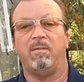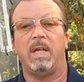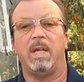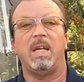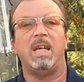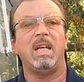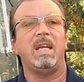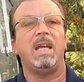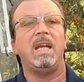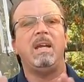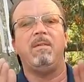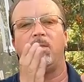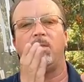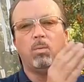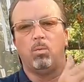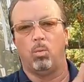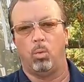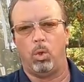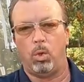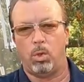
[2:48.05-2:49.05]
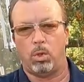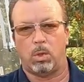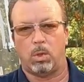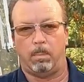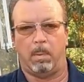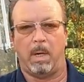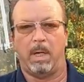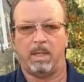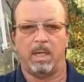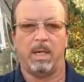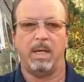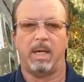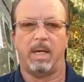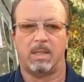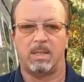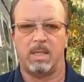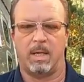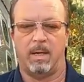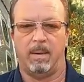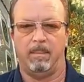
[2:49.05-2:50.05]
an even worse spot the
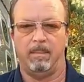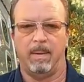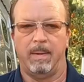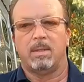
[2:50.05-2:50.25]
next time.